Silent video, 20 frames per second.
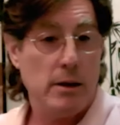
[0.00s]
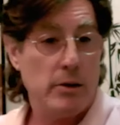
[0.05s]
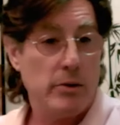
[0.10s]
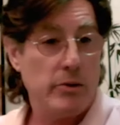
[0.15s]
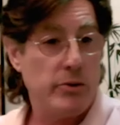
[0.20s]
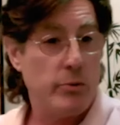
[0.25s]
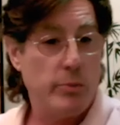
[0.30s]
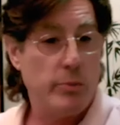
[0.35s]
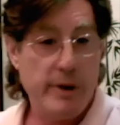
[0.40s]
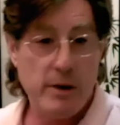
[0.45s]

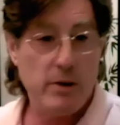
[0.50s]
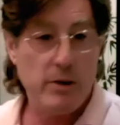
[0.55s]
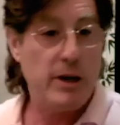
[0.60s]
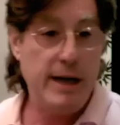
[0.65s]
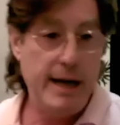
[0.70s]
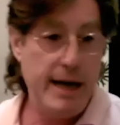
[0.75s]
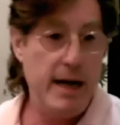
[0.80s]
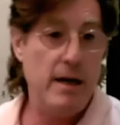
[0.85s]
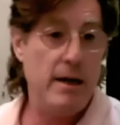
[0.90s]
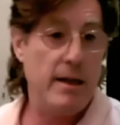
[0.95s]
The real
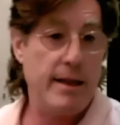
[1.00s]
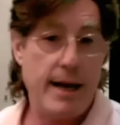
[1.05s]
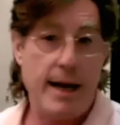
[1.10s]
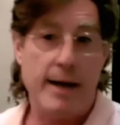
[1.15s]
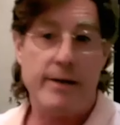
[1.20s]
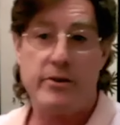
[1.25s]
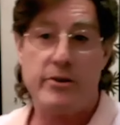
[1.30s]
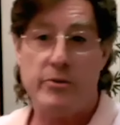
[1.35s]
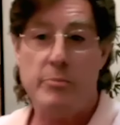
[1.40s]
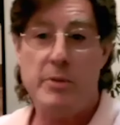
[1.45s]
key to
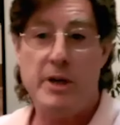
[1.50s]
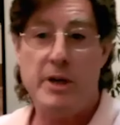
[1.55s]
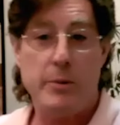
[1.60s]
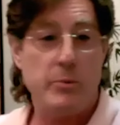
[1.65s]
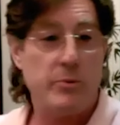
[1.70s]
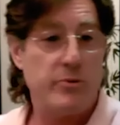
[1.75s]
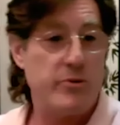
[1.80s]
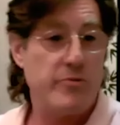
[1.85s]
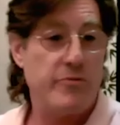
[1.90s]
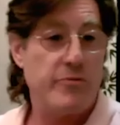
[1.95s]
that to me
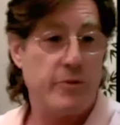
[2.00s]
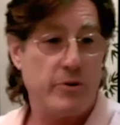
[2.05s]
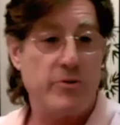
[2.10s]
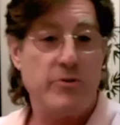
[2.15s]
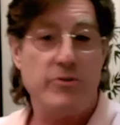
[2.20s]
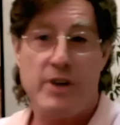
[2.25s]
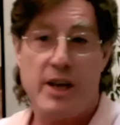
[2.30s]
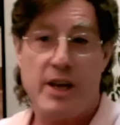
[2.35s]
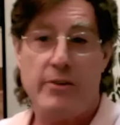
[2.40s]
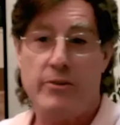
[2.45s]
was the
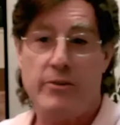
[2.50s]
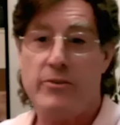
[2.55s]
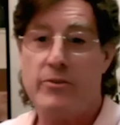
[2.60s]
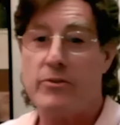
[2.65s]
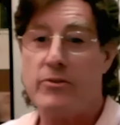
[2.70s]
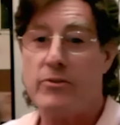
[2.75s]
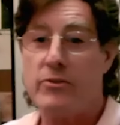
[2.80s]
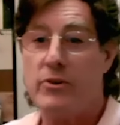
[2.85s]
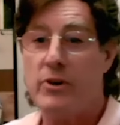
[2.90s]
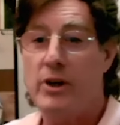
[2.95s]
first
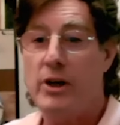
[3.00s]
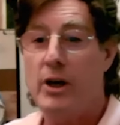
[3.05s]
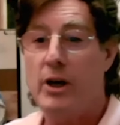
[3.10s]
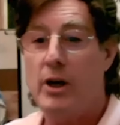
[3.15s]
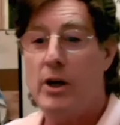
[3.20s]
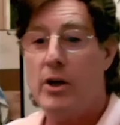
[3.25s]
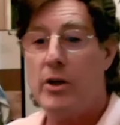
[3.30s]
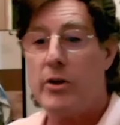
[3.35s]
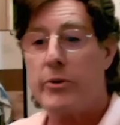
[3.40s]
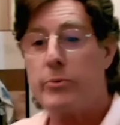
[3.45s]
sentence.
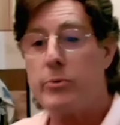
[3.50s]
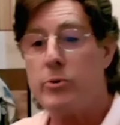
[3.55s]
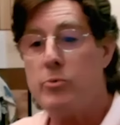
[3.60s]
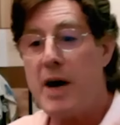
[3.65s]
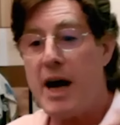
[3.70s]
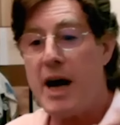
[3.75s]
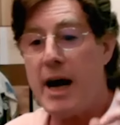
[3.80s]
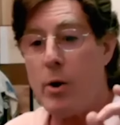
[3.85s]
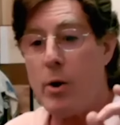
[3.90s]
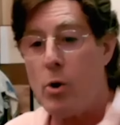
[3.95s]
Through
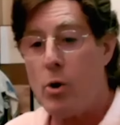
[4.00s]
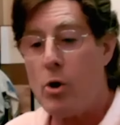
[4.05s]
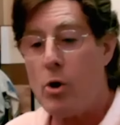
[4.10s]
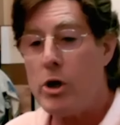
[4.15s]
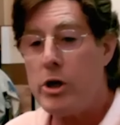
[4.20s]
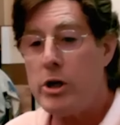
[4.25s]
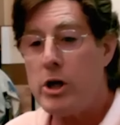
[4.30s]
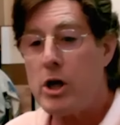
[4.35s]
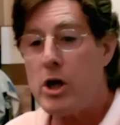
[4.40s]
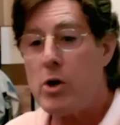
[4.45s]
my
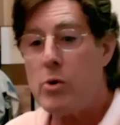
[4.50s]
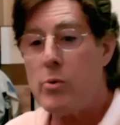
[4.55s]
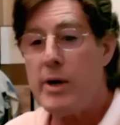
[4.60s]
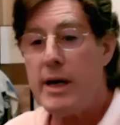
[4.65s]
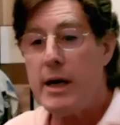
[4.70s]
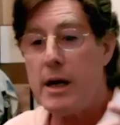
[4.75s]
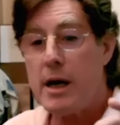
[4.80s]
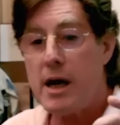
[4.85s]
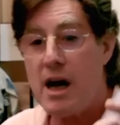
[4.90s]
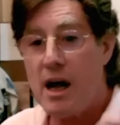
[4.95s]

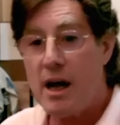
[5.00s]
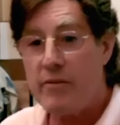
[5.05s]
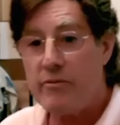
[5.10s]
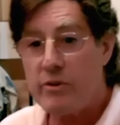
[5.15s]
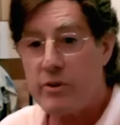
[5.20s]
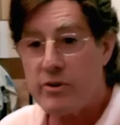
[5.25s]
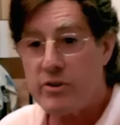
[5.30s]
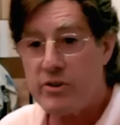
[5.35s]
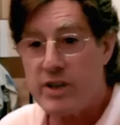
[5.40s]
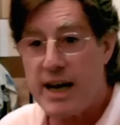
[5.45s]
ongoing
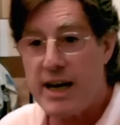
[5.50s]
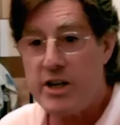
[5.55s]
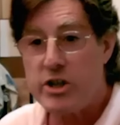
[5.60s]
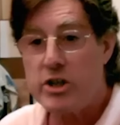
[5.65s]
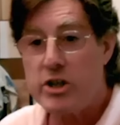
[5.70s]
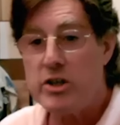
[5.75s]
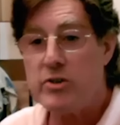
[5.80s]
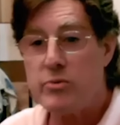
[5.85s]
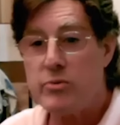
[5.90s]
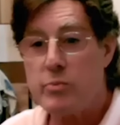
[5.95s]

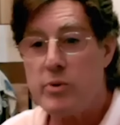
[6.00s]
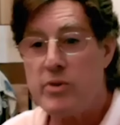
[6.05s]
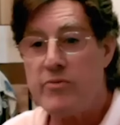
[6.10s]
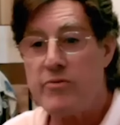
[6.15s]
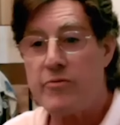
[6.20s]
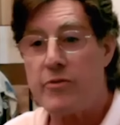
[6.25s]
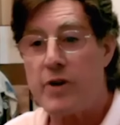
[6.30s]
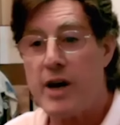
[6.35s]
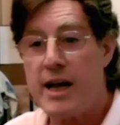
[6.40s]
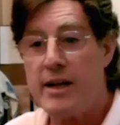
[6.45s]
conversations with
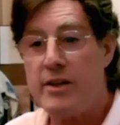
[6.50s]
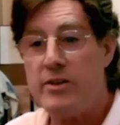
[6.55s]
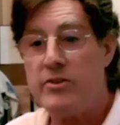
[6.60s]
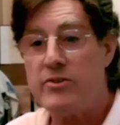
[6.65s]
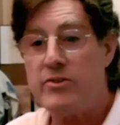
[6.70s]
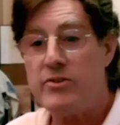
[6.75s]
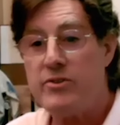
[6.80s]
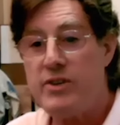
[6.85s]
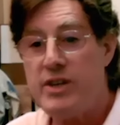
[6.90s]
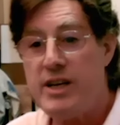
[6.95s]

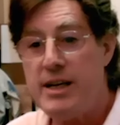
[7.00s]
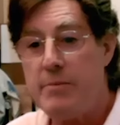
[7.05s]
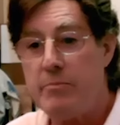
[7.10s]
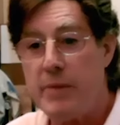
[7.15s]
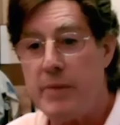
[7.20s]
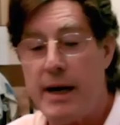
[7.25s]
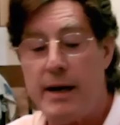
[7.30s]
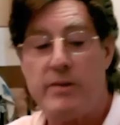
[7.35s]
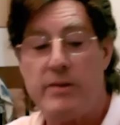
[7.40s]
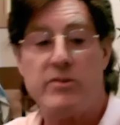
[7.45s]
friends,
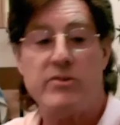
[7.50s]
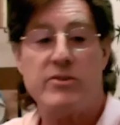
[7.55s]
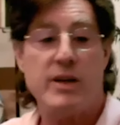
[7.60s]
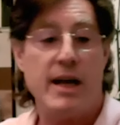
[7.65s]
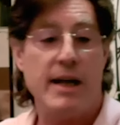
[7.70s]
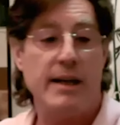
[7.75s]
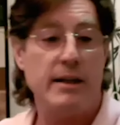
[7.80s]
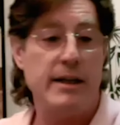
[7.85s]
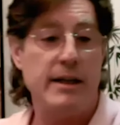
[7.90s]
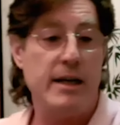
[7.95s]
teammates,
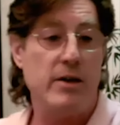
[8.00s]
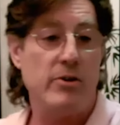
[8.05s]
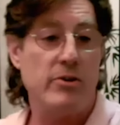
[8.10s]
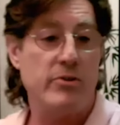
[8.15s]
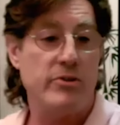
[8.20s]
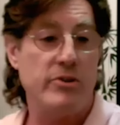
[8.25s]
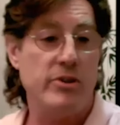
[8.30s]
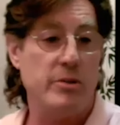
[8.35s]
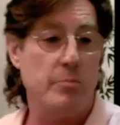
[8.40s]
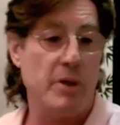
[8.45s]
and
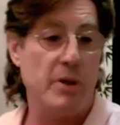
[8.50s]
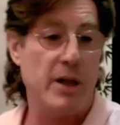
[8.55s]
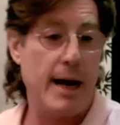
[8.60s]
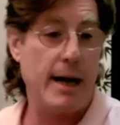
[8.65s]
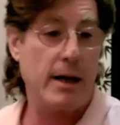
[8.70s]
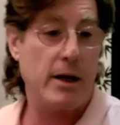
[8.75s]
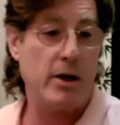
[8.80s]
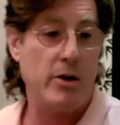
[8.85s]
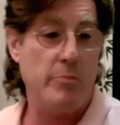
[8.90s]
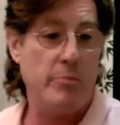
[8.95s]
leaders in the
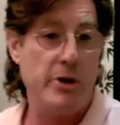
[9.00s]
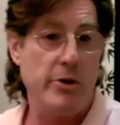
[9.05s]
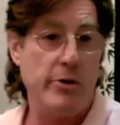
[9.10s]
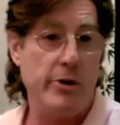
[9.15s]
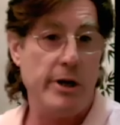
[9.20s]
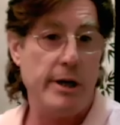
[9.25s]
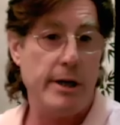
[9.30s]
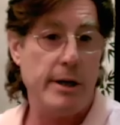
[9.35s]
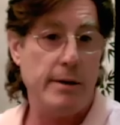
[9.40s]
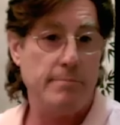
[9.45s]
Black
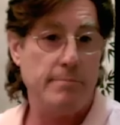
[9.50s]
community.